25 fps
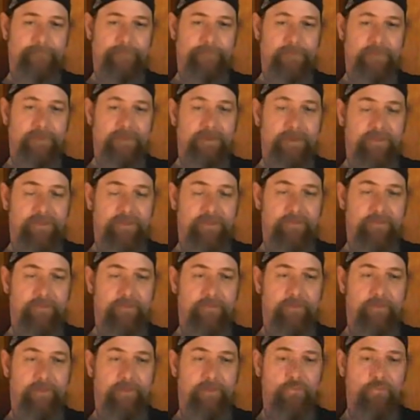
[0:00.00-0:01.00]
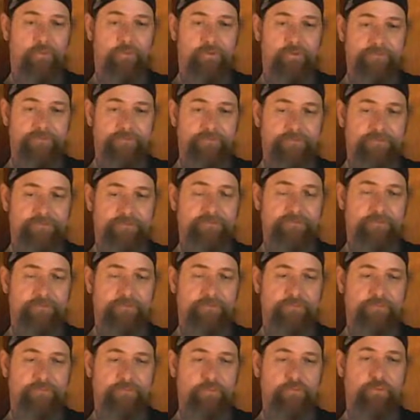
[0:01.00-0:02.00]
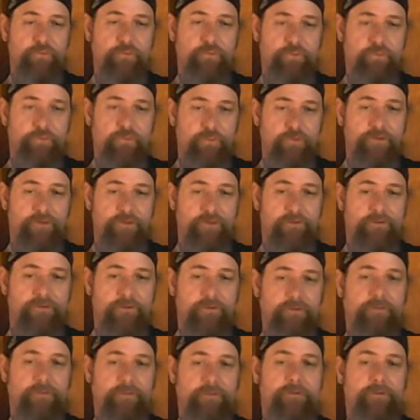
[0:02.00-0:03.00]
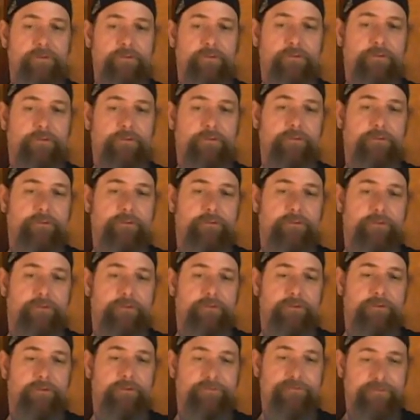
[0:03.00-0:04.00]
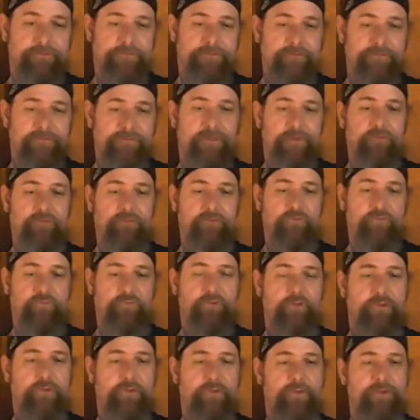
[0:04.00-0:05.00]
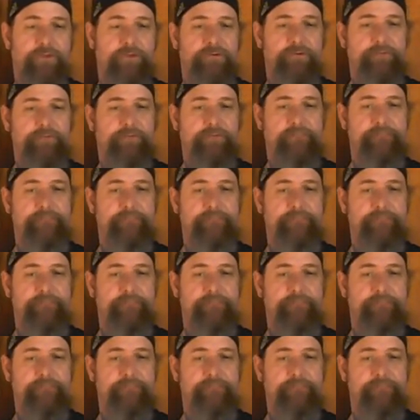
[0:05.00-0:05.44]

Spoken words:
Again, that Bible there's some truth to it. It's just they rearrange it